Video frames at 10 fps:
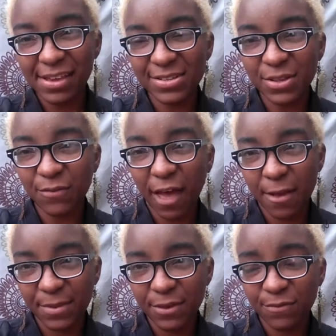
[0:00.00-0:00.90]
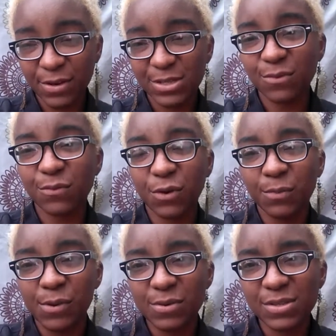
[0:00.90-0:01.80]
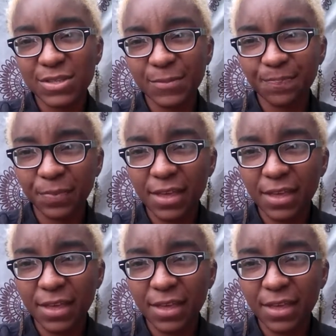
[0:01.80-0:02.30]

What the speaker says: yourself happy, first and foremost.